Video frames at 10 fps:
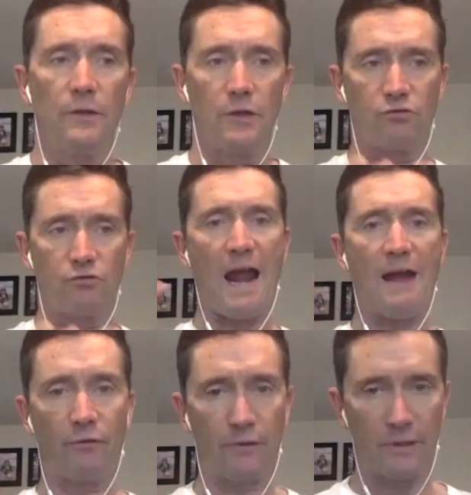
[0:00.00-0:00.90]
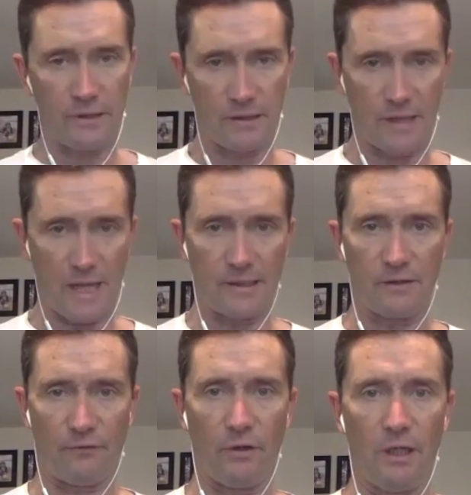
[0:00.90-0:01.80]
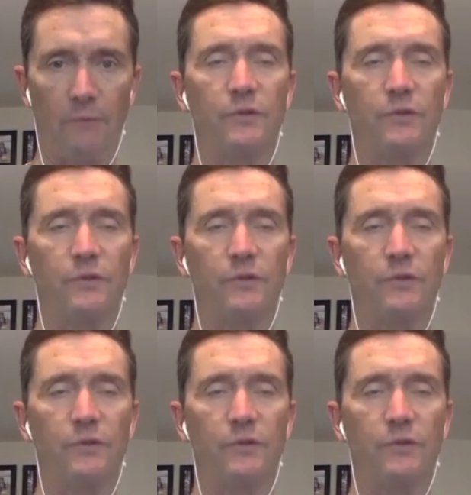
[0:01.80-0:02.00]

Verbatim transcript: The driver is that sense of freedom.